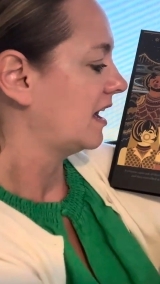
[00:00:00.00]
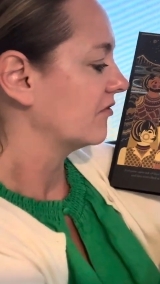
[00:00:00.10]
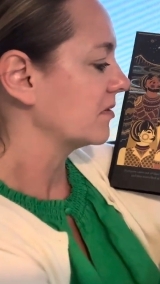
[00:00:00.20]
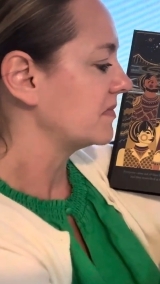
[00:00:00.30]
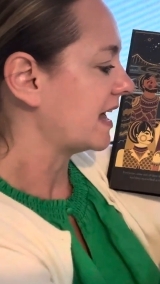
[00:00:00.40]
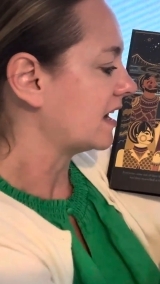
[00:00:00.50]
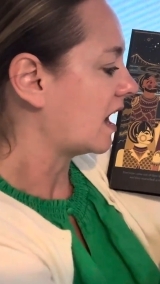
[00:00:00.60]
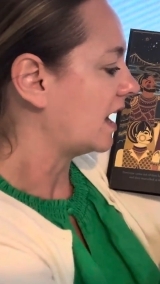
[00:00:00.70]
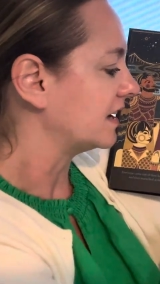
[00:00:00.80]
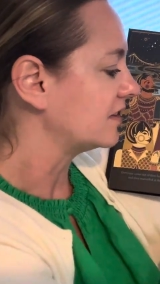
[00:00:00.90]
From then
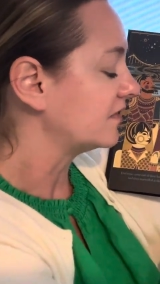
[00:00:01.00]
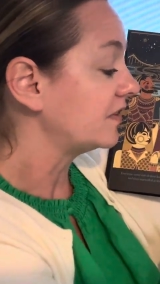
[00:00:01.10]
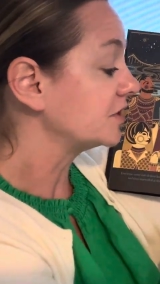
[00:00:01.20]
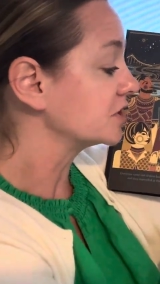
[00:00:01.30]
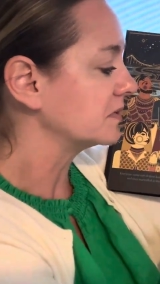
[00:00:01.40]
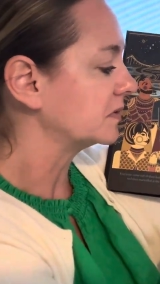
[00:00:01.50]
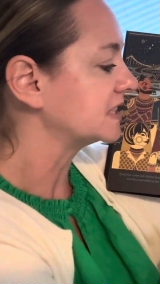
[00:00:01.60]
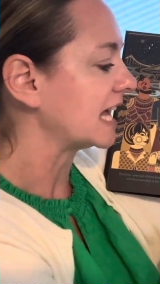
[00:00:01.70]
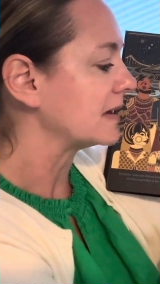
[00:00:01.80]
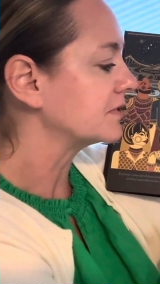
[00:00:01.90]
on, the fisherman
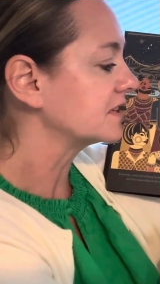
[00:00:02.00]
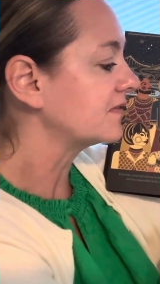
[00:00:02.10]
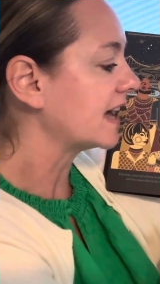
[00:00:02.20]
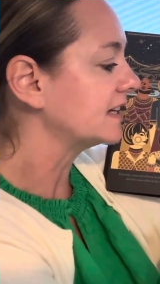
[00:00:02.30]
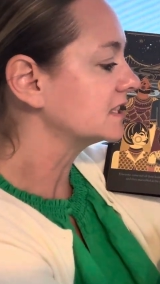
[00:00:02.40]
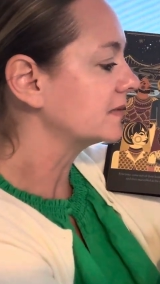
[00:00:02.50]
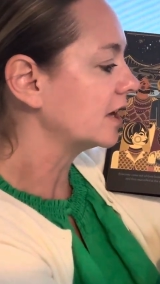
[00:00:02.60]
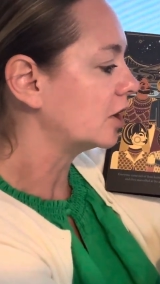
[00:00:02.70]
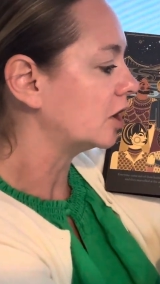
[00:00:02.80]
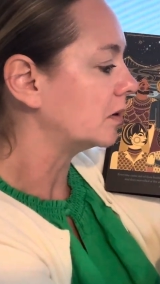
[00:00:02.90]
was able to find his way
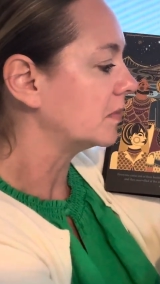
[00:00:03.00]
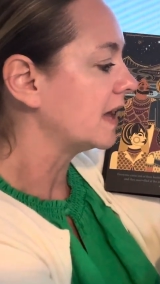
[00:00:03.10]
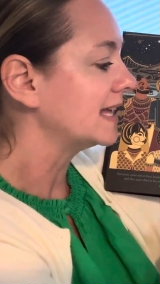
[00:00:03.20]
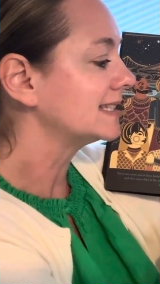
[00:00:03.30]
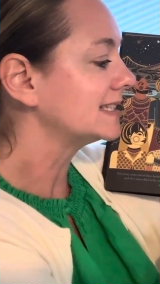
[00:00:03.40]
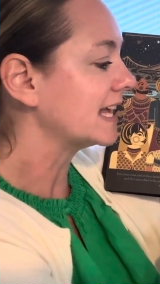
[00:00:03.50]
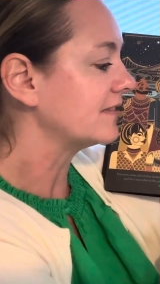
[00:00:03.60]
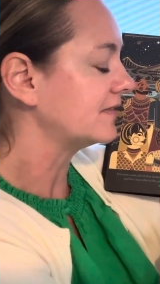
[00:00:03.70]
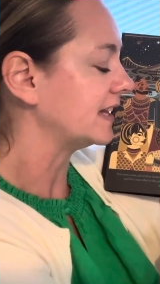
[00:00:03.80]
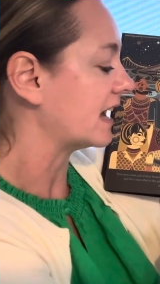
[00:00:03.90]
home
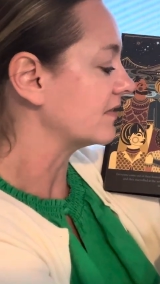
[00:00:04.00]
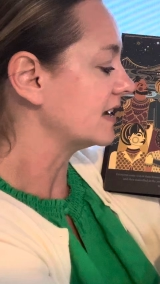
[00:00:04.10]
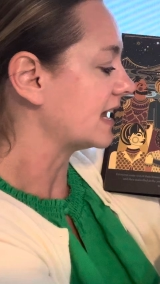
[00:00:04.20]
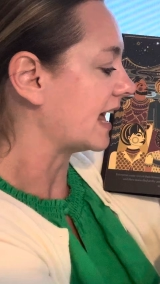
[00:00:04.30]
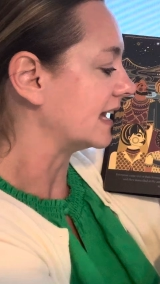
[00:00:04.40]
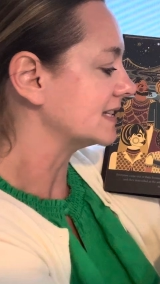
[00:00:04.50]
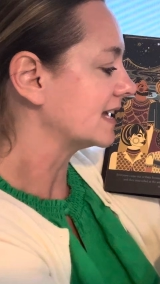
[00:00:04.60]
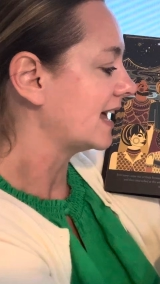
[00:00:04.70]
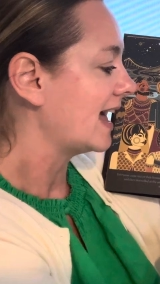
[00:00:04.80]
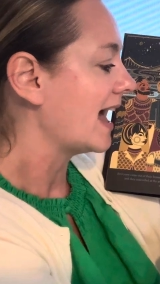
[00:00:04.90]
safely every night,
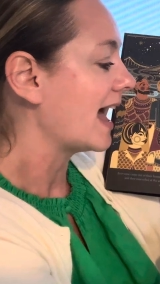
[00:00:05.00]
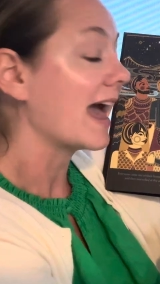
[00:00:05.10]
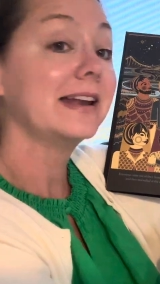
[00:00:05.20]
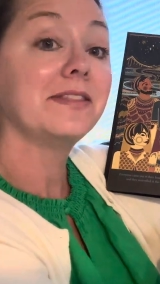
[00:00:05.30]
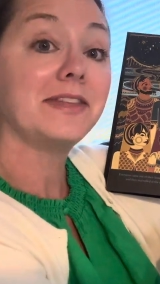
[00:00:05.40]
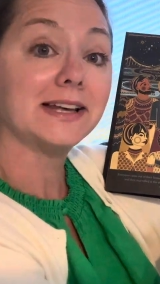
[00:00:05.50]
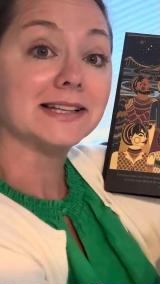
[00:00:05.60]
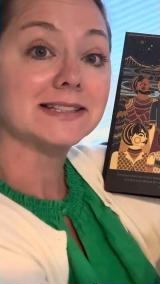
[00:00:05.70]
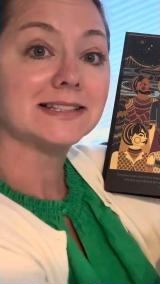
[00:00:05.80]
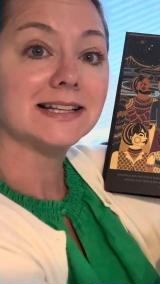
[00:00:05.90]
and
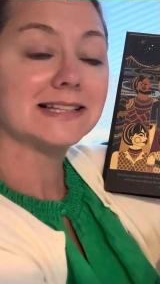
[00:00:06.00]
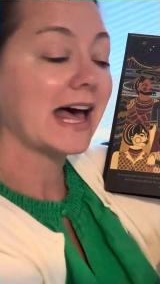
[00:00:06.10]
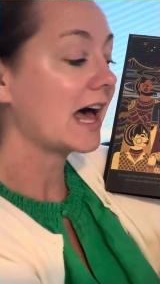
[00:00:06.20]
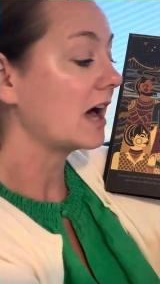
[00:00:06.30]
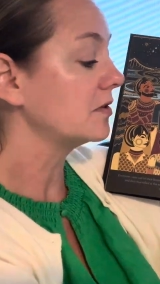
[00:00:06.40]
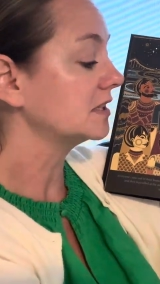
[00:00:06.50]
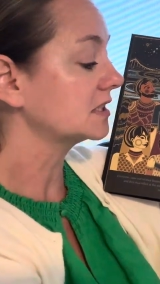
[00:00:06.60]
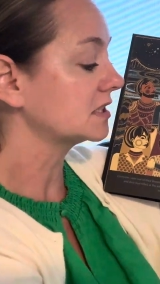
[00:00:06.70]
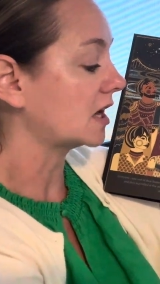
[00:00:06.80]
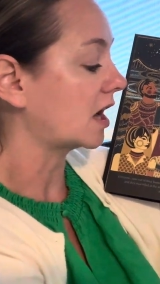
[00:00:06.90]
this is how the
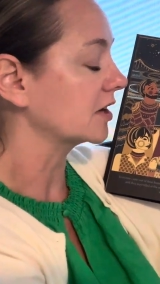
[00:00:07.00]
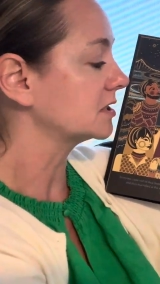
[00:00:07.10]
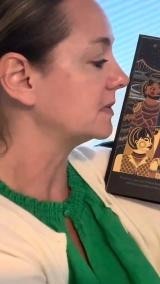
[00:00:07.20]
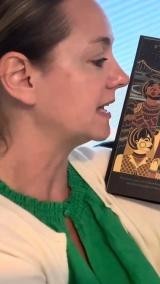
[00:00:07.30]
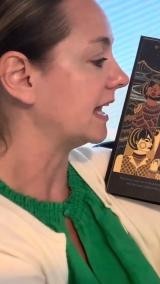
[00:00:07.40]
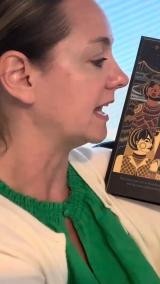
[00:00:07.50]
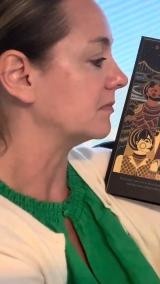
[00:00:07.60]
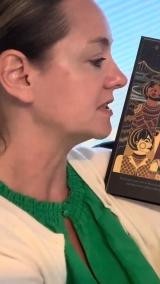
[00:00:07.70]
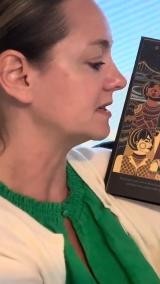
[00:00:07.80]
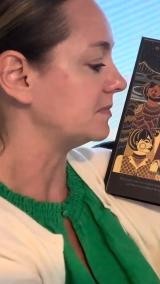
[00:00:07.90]
stars
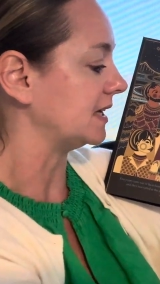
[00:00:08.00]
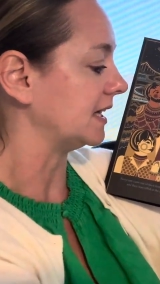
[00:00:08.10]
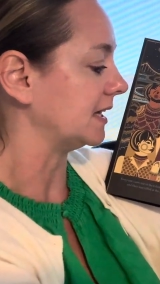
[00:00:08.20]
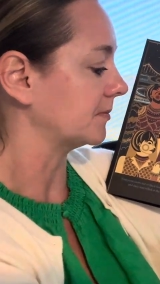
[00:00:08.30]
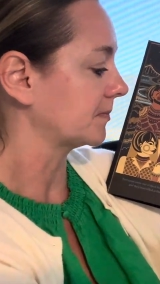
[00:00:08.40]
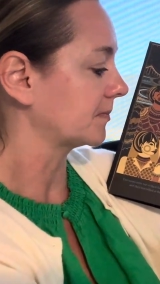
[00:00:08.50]
became to be.